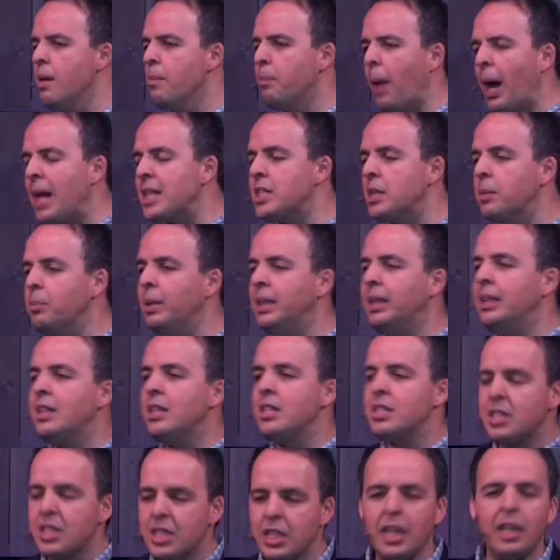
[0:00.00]
possibly
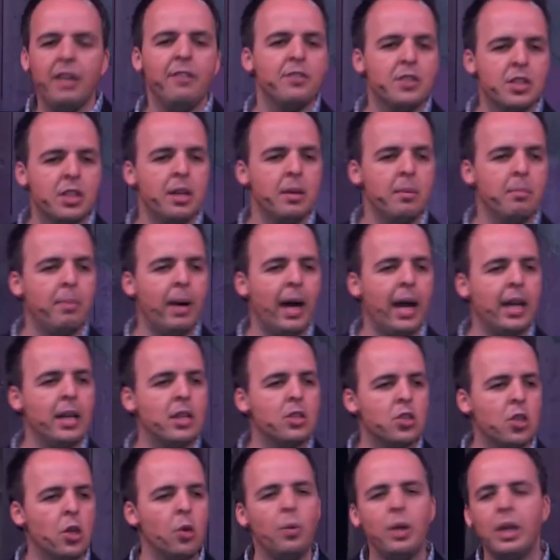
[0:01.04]
deceive somebody
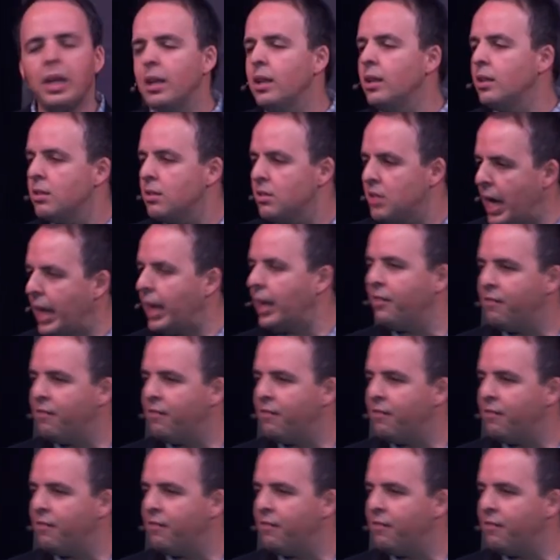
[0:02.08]
so we can take